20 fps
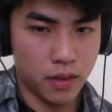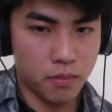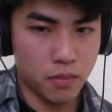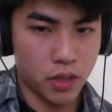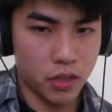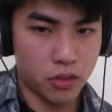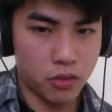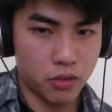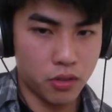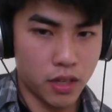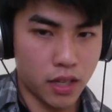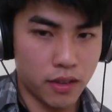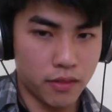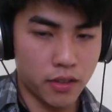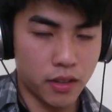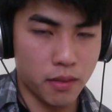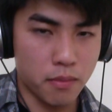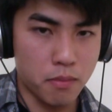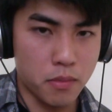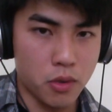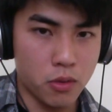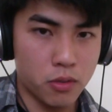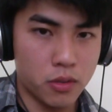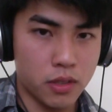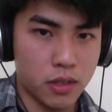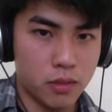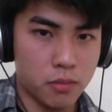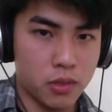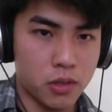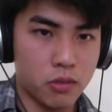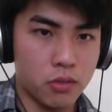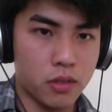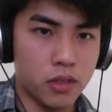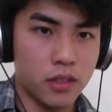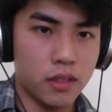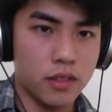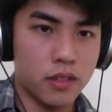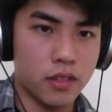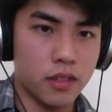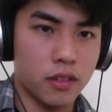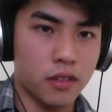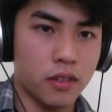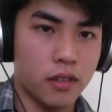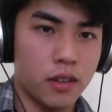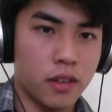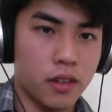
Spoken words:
make sure you have that mute in between, so